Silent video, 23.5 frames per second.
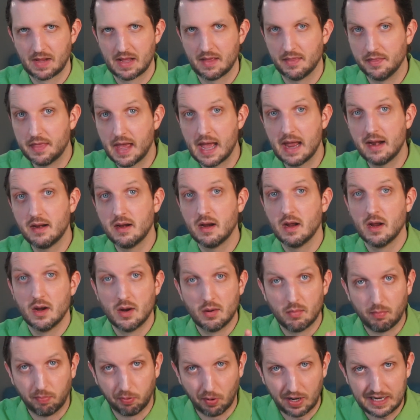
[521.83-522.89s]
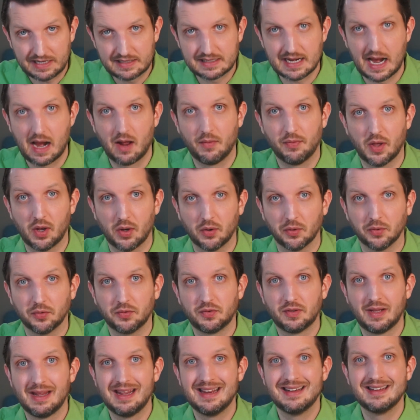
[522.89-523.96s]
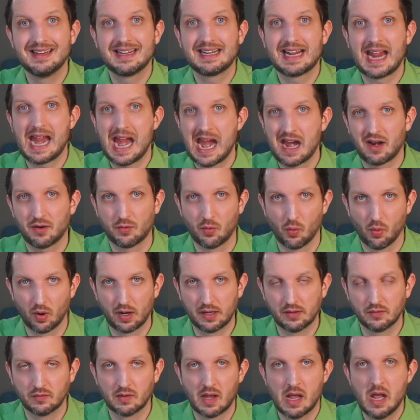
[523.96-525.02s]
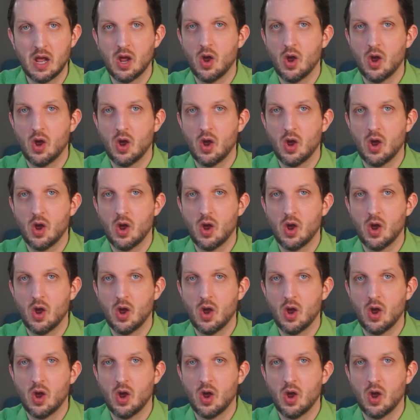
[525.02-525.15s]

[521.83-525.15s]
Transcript: Then break down those into categories.